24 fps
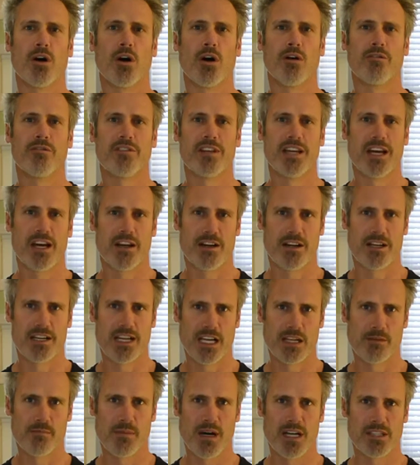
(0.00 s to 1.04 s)
of the outer
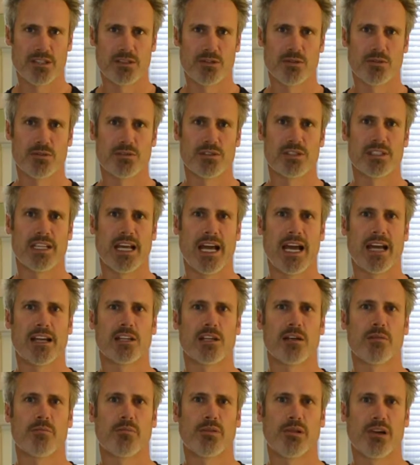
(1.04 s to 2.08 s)
neck muscles and a
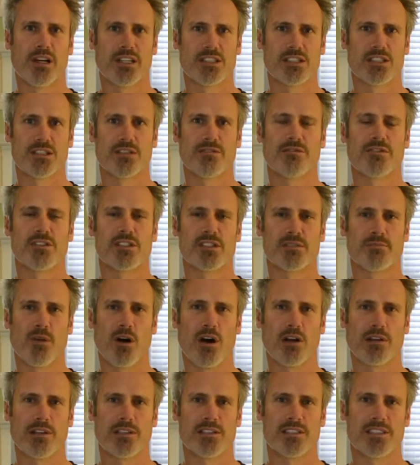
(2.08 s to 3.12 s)
compression of the
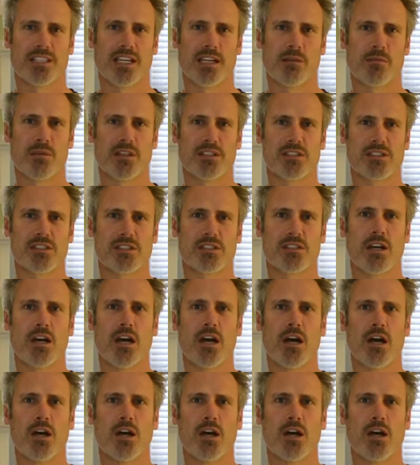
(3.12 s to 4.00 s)
spinal segments,